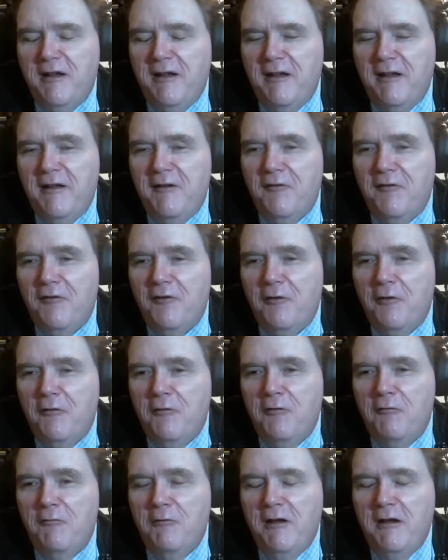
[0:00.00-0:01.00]
And
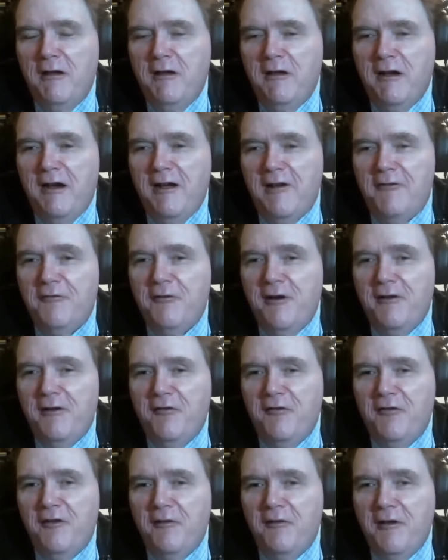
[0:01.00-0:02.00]
so I tried
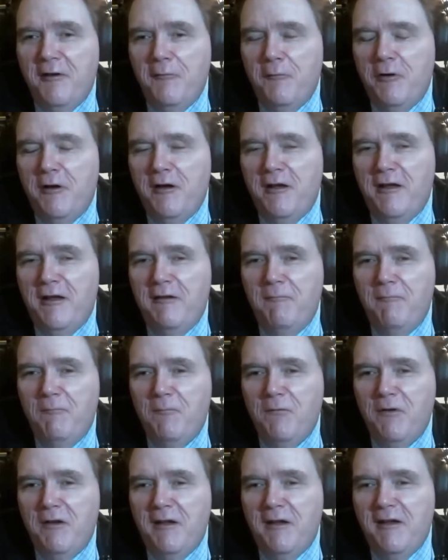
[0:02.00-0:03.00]
to sing that way,
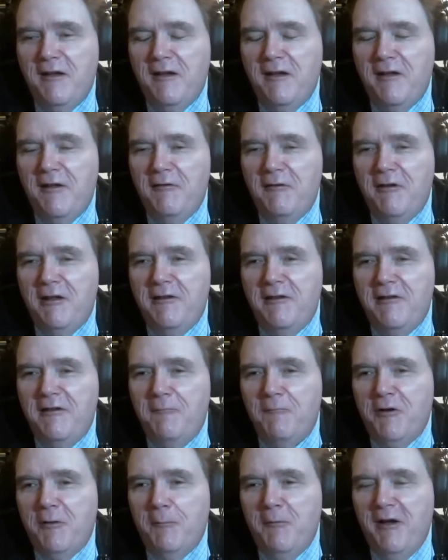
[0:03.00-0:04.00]
and it
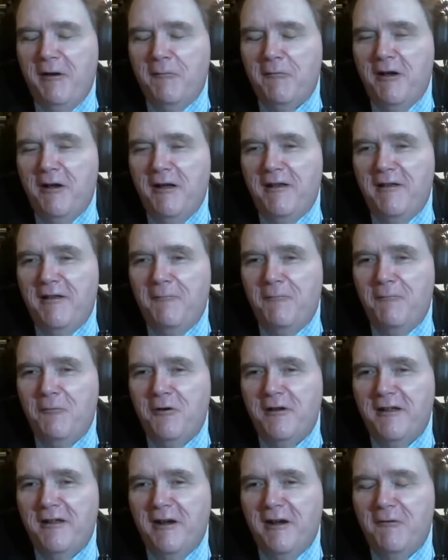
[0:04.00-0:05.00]
didn't come out right. It didn't
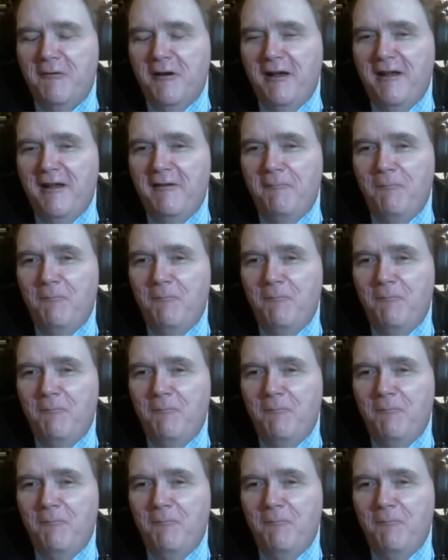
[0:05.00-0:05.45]
work out right.